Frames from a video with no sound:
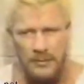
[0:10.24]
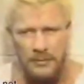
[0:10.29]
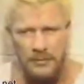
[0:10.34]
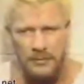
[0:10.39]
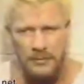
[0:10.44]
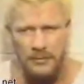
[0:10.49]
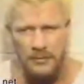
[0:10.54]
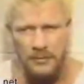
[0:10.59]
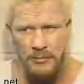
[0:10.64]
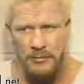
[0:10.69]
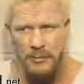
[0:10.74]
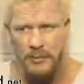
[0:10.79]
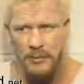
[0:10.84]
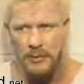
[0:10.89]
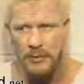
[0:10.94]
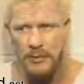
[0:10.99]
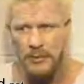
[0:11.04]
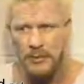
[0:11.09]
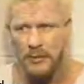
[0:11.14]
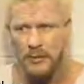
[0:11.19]
What? Is this
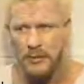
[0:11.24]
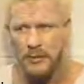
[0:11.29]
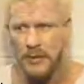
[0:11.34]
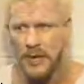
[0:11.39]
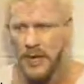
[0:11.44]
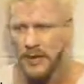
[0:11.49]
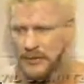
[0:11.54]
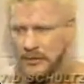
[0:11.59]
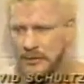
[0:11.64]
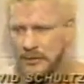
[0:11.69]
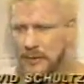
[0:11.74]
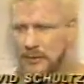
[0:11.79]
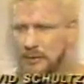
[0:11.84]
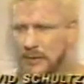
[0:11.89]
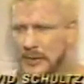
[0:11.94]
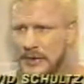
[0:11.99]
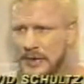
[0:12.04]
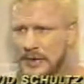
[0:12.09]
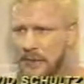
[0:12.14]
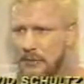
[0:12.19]
a good business? Yeah,
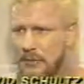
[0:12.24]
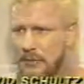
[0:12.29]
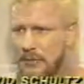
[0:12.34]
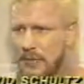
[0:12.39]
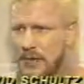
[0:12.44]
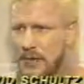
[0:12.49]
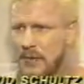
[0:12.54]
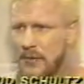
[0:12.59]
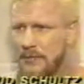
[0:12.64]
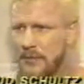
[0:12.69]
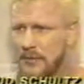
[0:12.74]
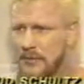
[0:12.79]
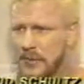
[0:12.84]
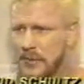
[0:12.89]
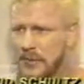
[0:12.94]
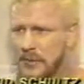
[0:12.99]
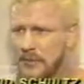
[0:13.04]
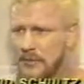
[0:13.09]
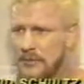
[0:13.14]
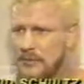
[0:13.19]
it's a good business. I wouldn't be
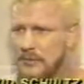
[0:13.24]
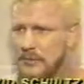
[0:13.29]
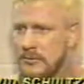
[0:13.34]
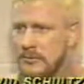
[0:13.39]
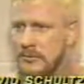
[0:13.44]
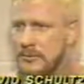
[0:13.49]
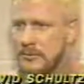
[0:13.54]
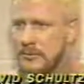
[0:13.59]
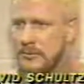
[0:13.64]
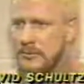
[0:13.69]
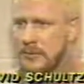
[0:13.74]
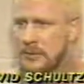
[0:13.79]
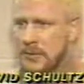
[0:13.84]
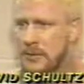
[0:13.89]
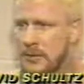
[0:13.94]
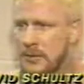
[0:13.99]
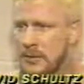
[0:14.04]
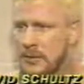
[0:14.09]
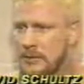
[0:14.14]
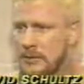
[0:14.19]
in it if it wasn't. Why is
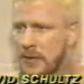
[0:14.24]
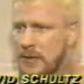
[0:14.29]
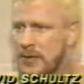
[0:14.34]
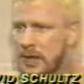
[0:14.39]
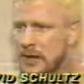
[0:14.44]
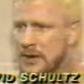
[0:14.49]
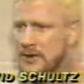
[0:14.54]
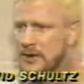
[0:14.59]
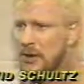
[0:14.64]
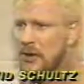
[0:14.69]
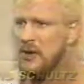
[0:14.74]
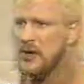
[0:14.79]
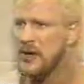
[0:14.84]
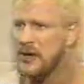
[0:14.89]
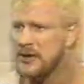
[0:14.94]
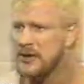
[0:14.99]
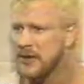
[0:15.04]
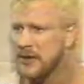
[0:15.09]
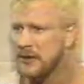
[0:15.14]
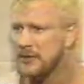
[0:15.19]
it a good business?
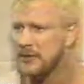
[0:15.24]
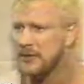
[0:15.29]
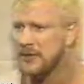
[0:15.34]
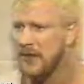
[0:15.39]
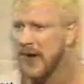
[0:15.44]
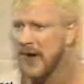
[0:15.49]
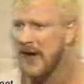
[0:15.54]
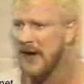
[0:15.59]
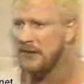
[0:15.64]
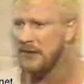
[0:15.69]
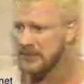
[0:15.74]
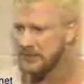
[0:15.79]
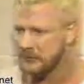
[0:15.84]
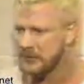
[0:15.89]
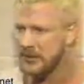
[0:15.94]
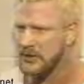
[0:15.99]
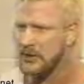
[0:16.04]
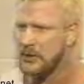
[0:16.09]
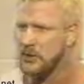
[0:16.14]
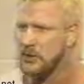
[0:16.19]
Because only the tough
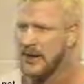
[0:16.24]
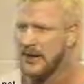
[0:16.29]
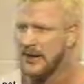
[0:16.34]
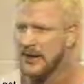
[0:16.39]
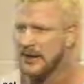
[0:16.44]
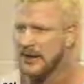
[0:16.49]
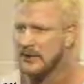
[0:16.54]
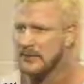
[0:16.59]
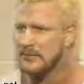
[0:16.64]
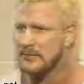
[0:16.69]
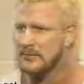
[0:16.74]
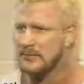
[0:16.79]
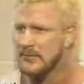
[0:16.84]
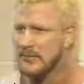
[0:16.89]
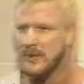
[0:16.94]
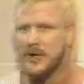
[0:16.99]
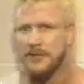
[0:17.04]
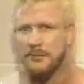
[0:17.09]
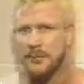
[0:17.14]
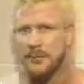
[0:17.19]
survive. That's the reason you ain't in
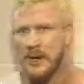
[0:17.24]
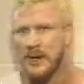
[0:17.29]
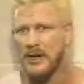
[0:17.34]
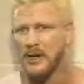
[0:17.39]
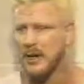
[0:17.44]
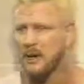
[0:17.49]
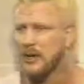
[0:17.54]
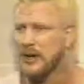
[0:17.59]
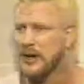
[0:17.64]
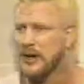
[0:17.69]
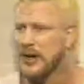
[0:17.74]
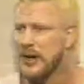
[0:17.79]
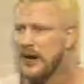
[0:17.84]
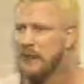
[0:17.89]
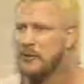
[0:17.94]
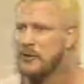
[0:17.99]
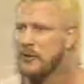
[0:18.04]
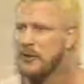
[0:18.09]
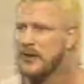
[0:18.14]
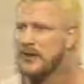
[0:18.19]
it. And this punk
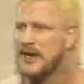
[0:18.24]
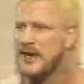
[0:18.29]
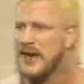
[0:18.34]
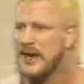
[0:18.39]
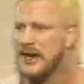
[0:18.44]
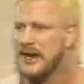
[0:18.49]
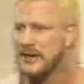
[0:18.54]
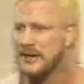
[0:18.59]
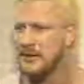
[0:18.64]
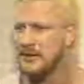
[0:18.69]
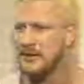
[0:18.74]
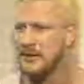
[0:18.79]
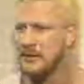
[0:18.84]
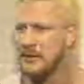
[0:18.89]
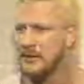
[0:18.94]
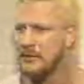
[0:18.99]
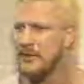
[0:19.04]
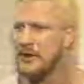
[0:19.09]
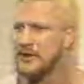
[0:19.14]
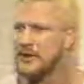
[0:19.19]
holding the camera reading he
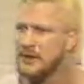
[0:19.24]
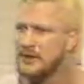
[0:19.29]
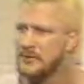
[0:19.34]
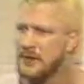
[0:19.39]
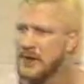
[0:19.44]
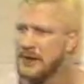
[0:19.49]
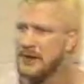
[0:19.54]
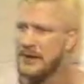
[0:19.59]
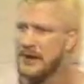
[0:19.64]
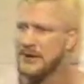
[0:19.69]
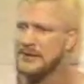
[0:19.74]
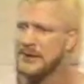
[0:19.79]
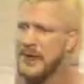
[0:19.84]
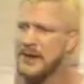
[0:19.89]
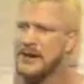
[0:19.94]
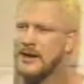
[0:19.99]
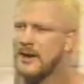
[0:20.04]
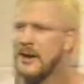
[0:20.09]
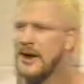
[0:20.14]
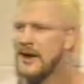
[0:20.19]
ain't in it. Reading these
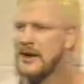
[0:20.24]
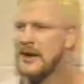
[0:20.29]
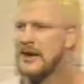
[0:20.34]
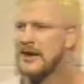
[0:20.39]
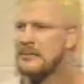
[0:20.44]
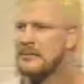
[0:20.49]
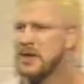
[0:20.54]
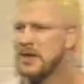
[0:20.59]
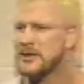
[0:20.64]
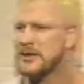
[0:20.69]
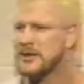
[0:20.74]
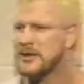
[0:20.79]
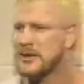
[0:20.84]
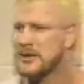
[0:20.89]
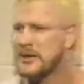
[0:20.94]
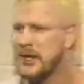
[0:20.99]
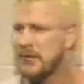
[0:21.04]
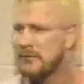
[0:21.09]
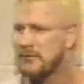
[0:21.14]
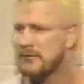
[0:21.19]
rednecks out here ain't in it
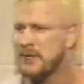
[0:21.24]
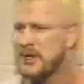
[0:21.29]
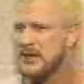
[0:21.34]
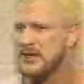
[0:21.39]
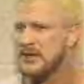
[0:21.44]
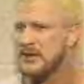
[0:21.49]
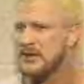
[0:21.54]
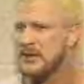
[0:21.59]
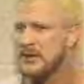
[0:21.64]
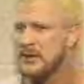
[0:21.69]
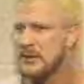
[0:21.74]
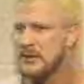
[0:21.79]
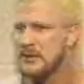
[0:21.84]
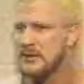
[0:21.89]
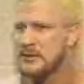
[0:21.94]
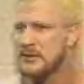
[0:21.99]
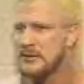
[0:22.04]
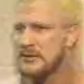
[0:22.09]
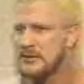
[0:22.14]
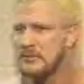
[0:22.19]
because it's a tough
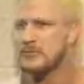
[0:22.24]
business.